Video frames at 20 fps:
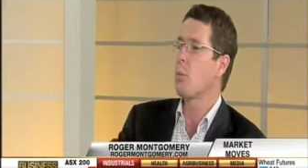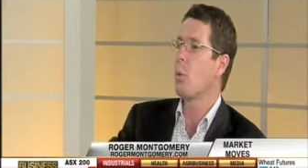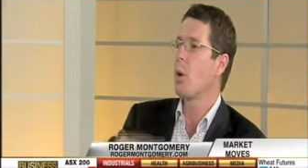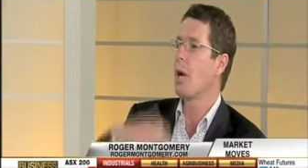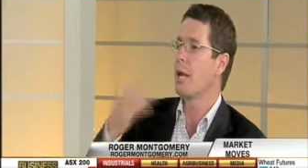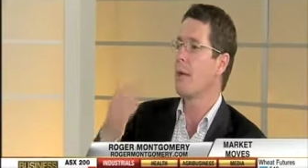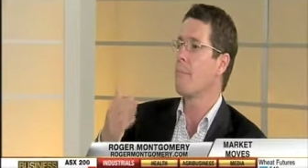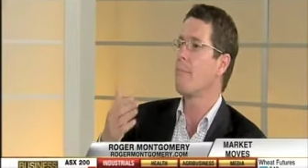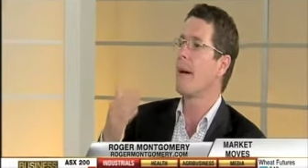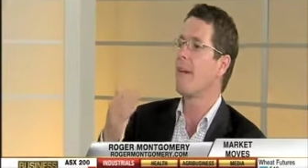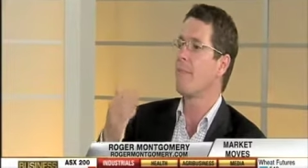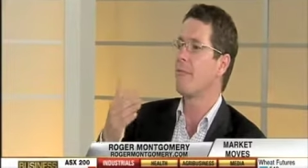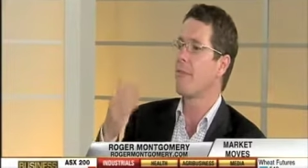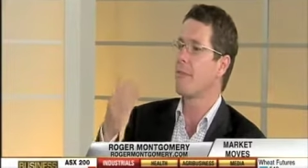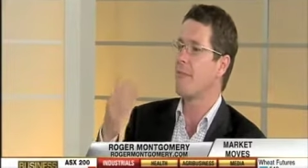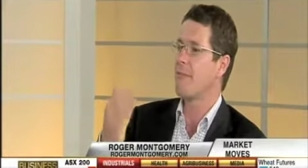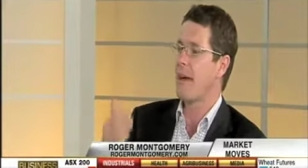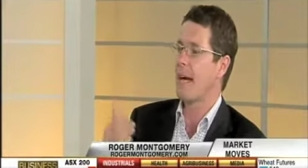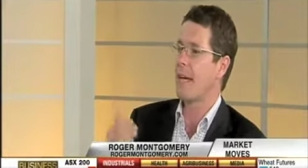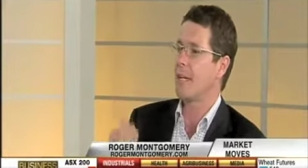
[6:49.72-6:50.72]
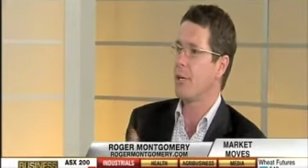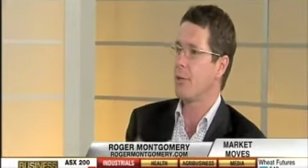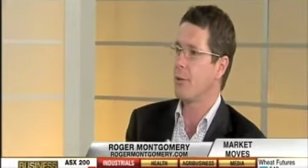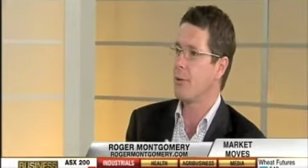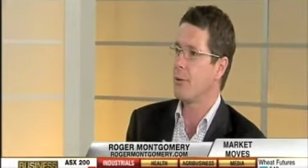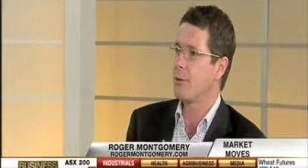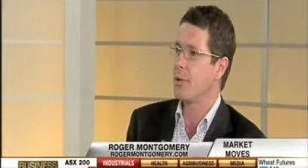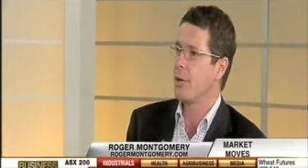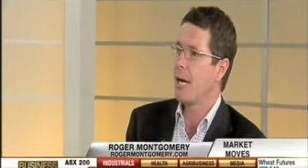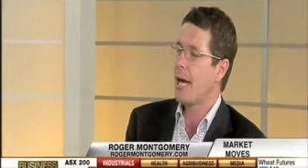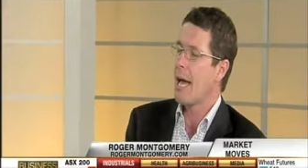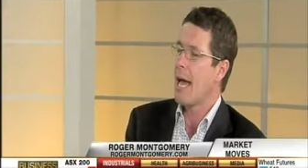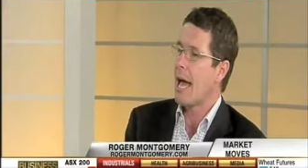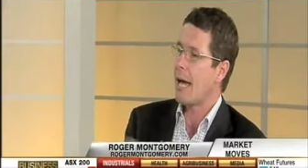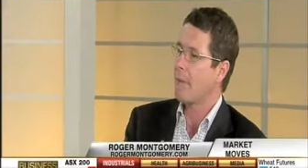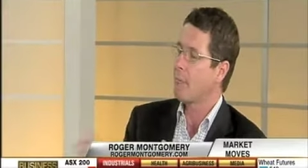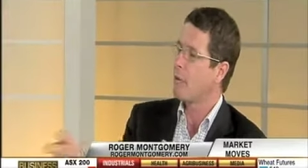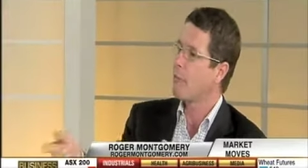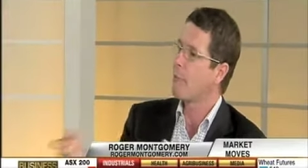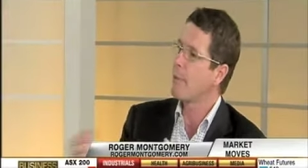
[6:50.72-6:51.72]
well above the value.
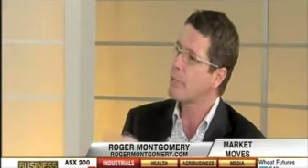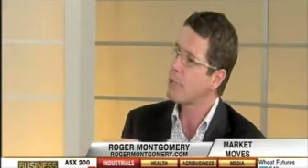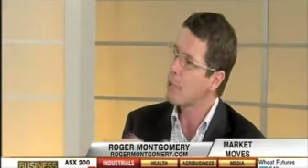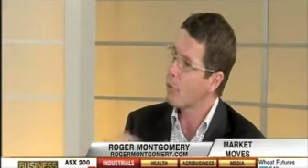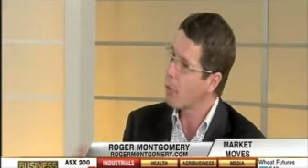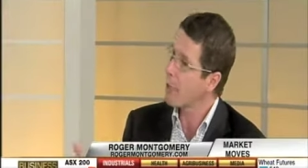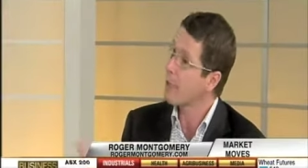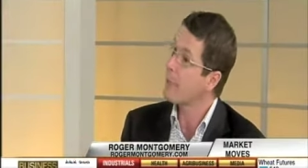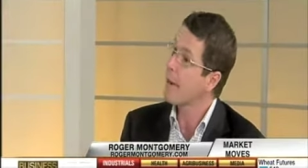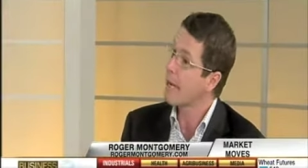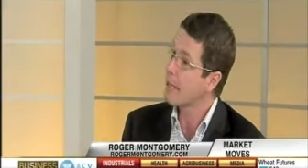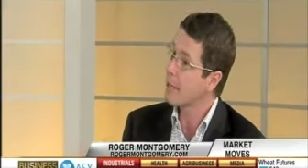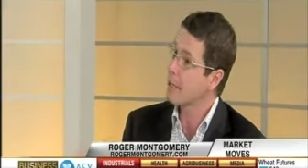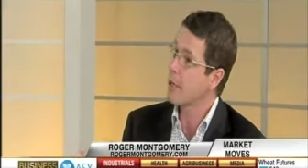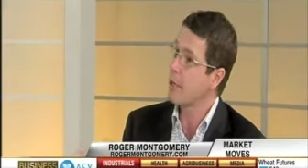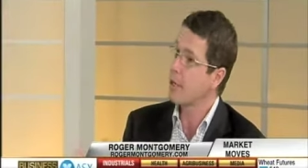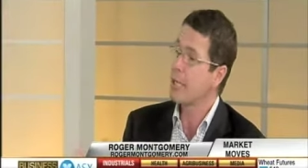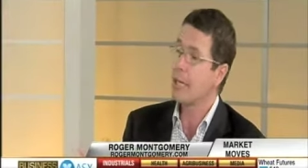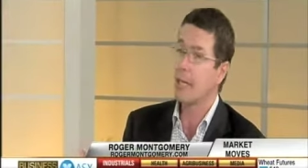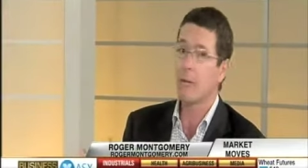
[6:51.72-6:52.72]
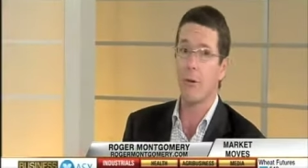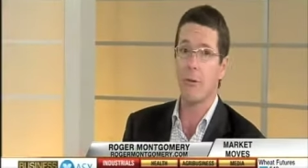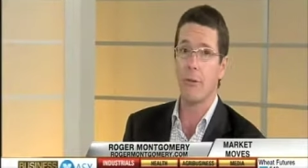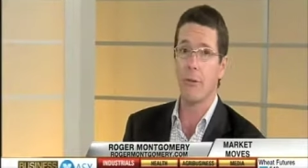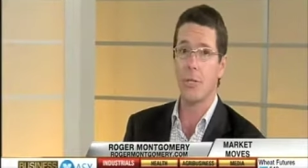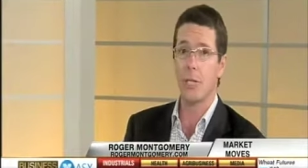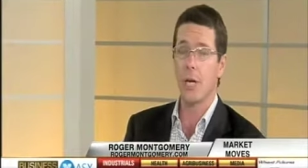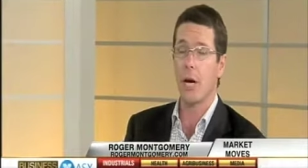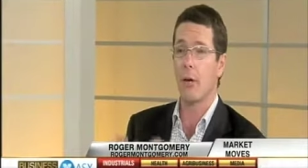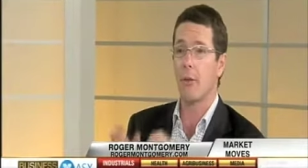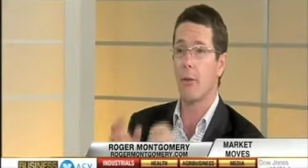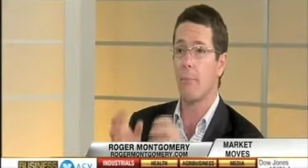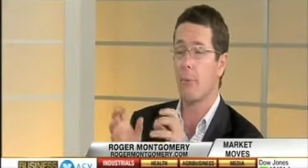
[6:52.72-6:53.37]
And we've been talking about a lot here on the show,